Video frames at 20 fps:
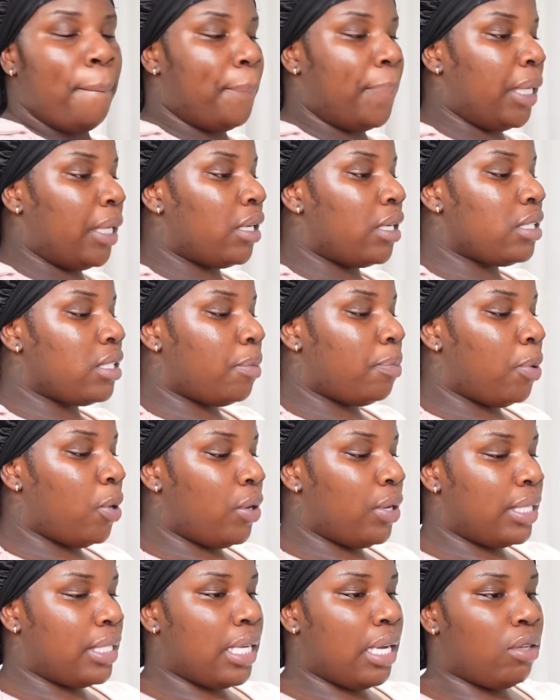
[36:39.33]
Because the
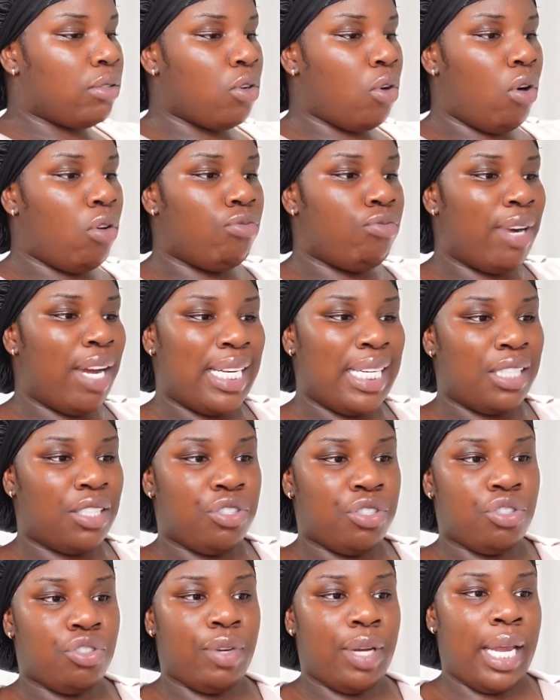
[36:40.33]
ponytail's already
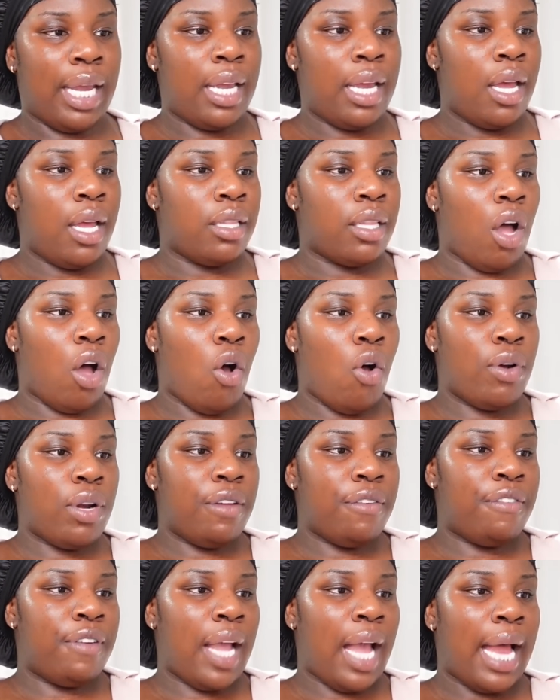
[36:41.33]
straight, the only
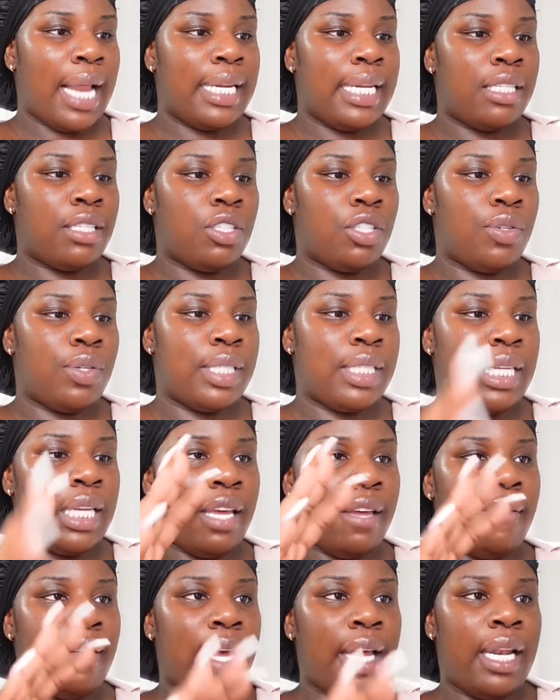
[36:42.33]
thing I need to do is
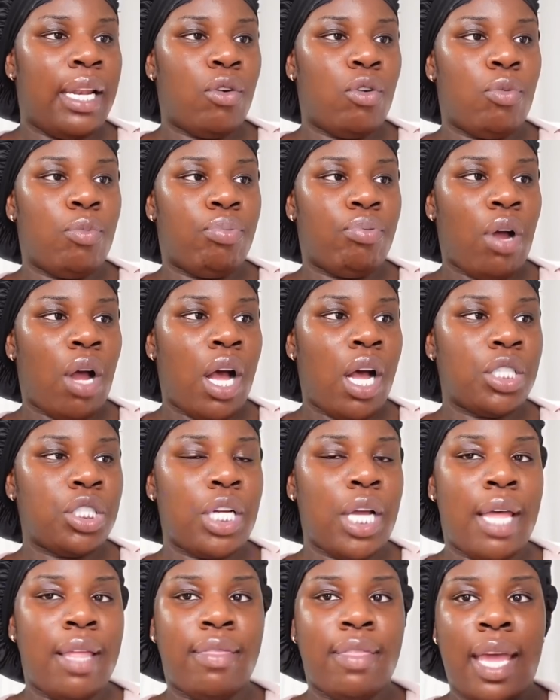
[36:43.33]
give it a little brush
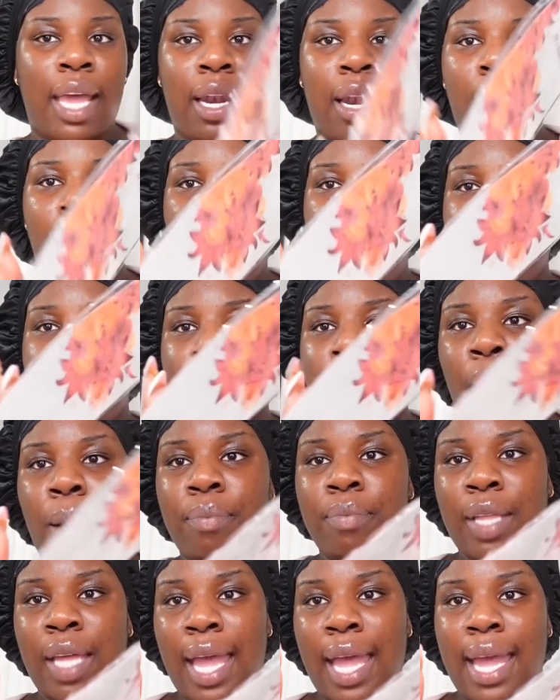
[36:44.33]
and then
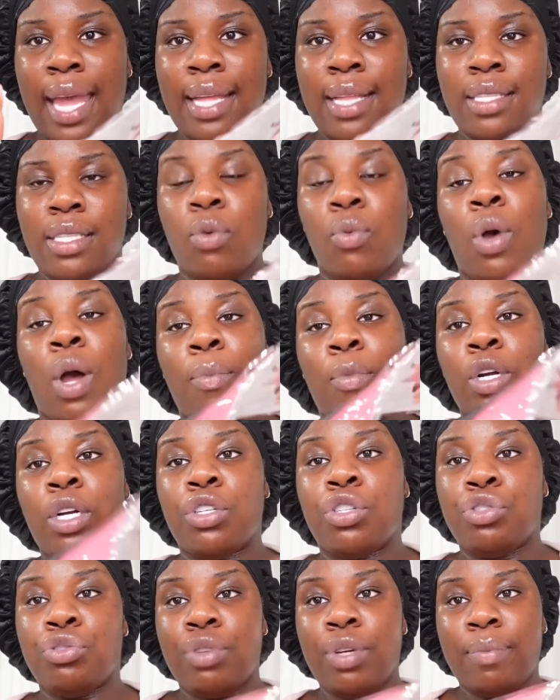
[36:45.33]
bump the ends. Well, I'm going to
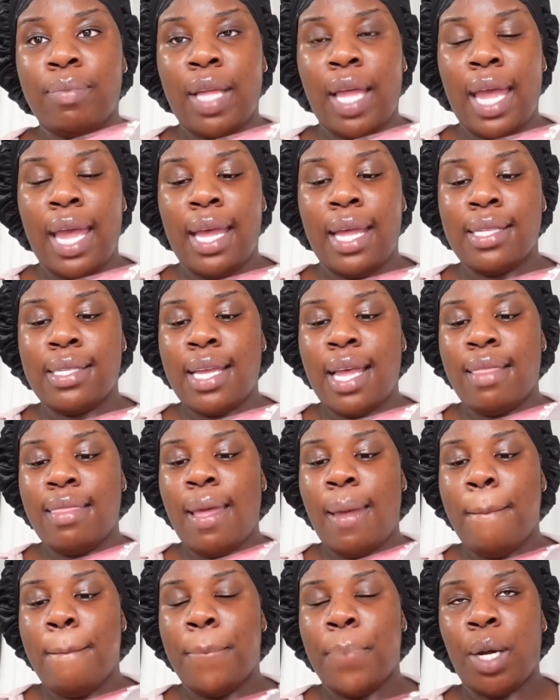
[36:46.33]
trim the ends and
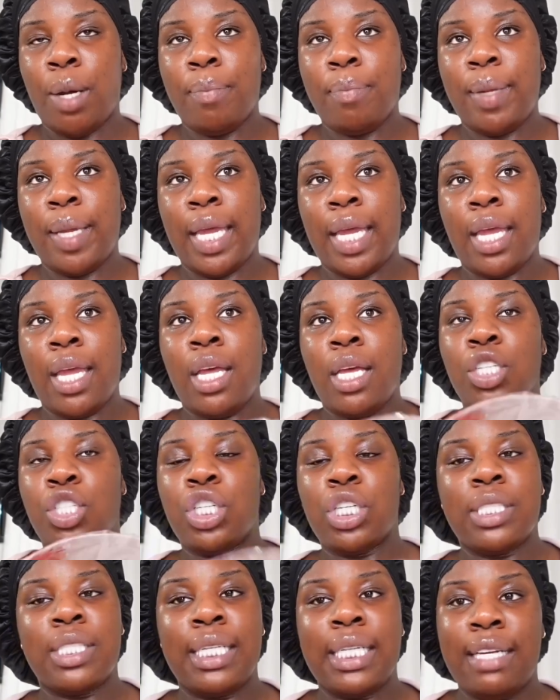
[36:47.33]
then bump it
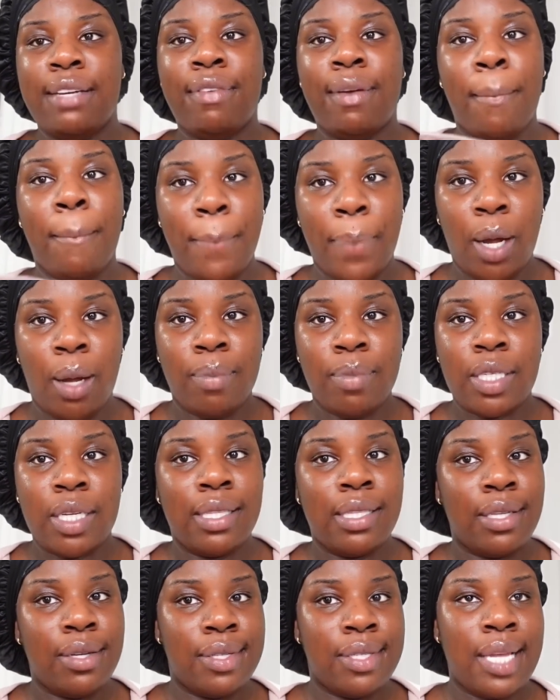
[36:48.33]
just to leave it bumped
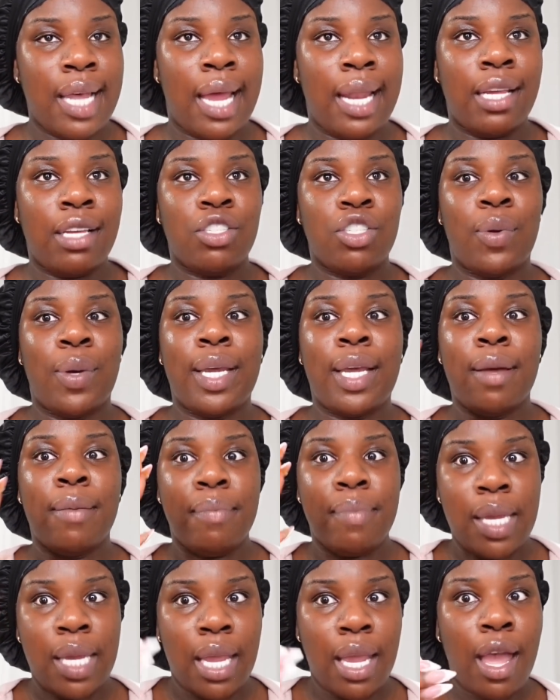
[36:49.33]
until Saturday so it can
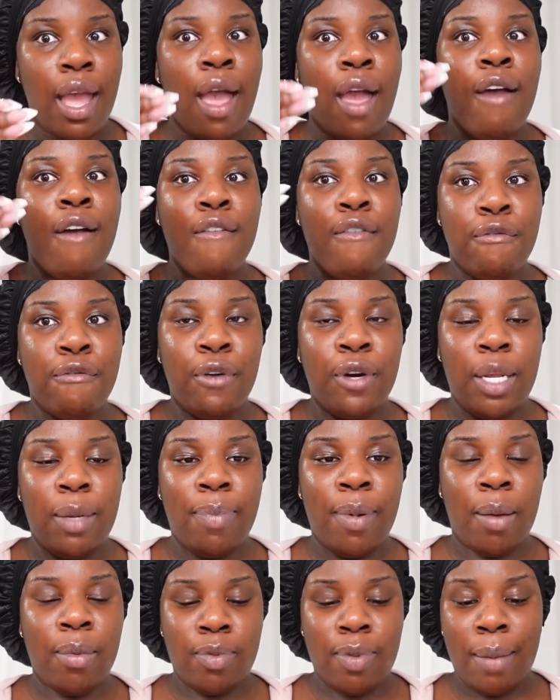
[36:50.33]
be fully
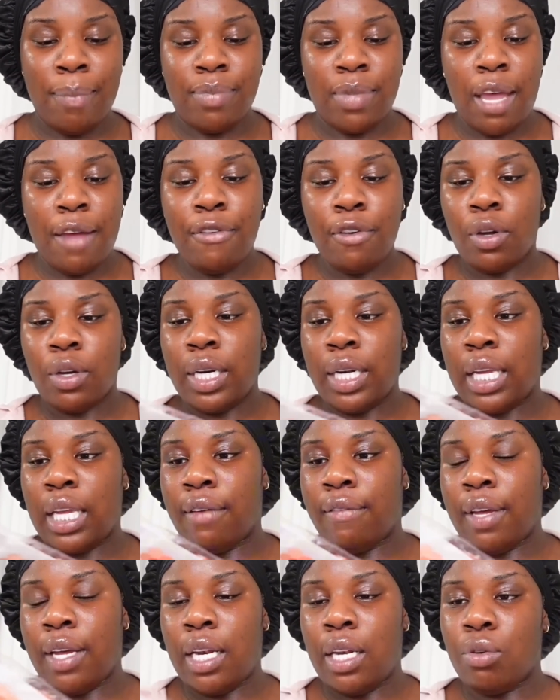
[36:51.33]
bumped. But I'm definitely going to
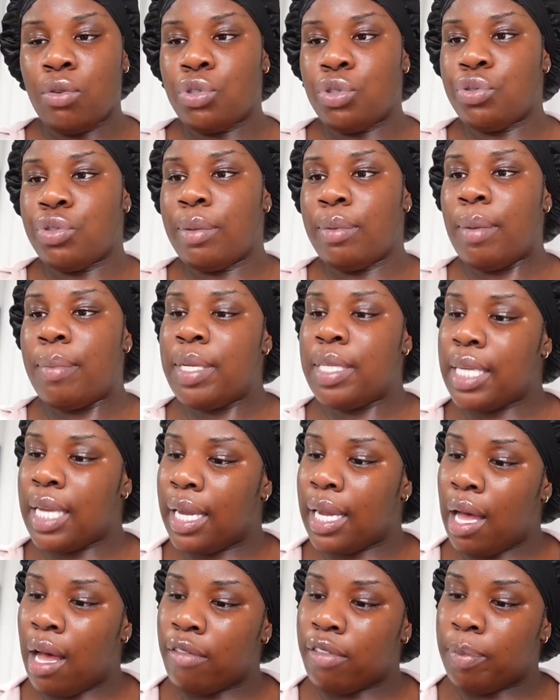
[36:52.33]
give it a little trim. Let me
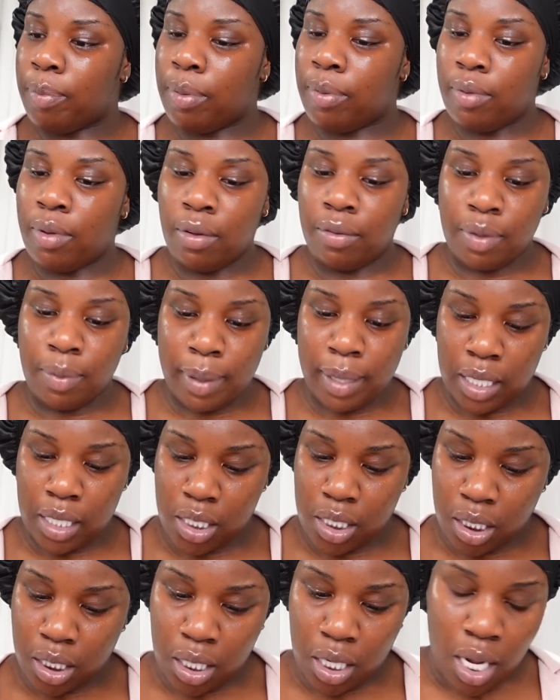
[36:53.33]
take it out of the
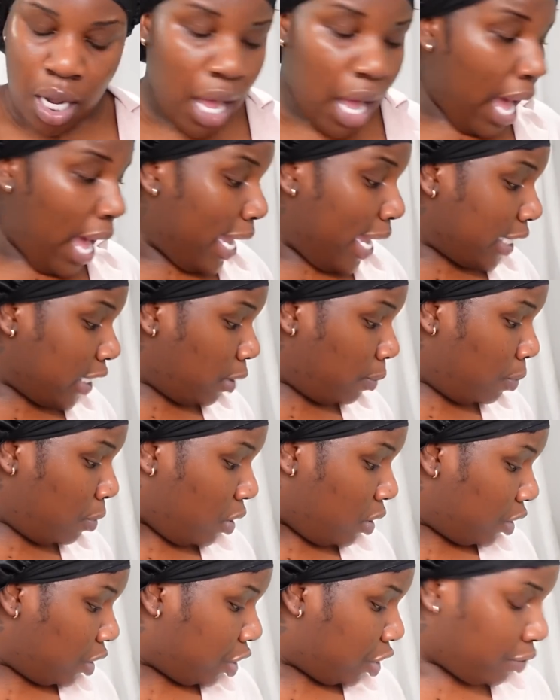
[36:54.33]
packaging. I actually put
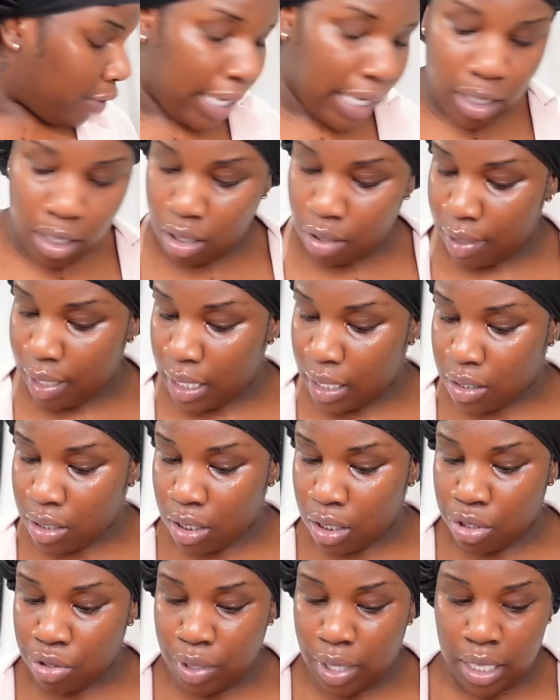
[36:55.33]
on the straightener already, so
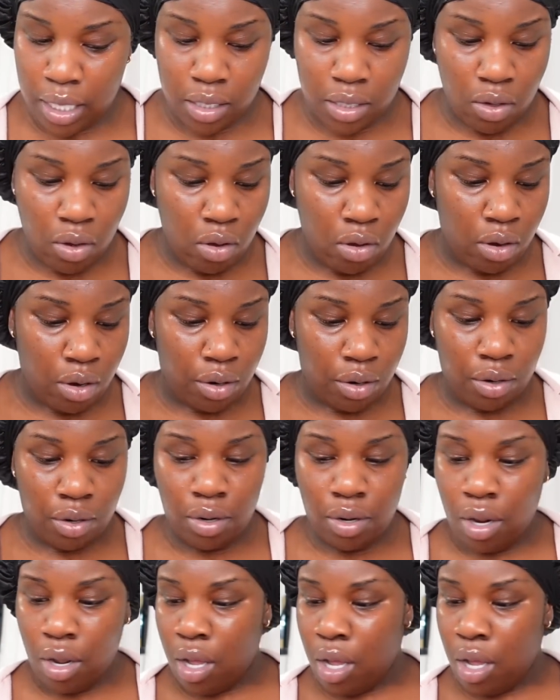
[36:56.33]
the straightener's on.